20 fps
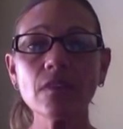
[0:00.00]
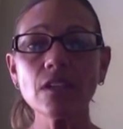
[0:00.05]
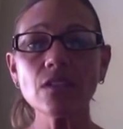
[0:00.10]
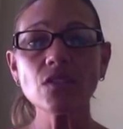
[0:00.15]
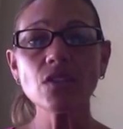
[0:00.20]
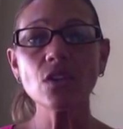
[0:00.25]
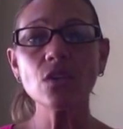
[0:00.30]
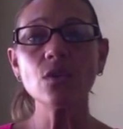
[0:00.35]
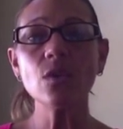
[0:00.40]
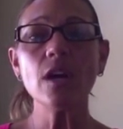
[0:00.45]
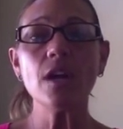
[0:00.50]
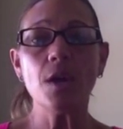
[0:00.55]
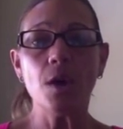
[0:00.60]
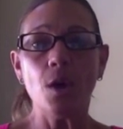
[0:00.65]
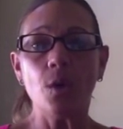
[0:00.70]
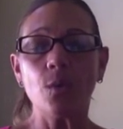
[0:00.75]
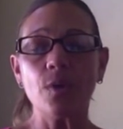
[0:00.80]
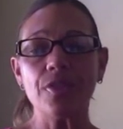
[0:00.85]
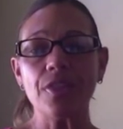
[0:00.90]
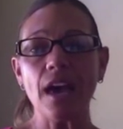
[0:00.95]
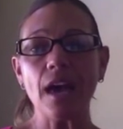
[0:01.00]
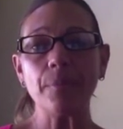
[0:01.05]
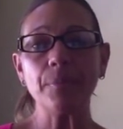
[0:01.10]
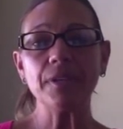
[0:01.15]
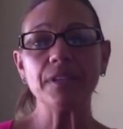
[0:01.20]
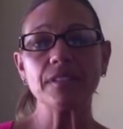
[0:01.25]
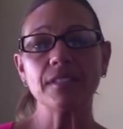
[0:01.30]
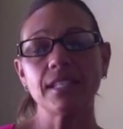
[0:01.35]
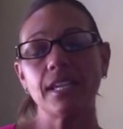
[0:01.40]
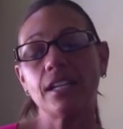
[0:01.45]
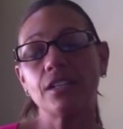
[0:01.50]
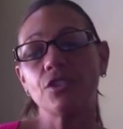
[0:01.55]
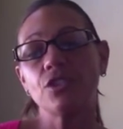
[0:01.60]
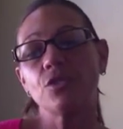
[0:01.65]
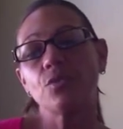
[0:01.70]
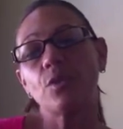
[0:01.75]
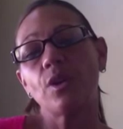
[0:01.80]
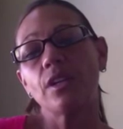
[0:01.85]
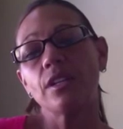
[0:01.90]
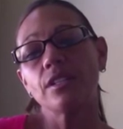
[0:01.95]
So with that being said, I
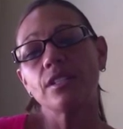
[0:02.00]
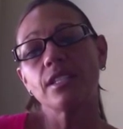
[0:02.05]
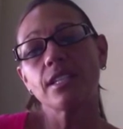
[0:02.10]
just wanted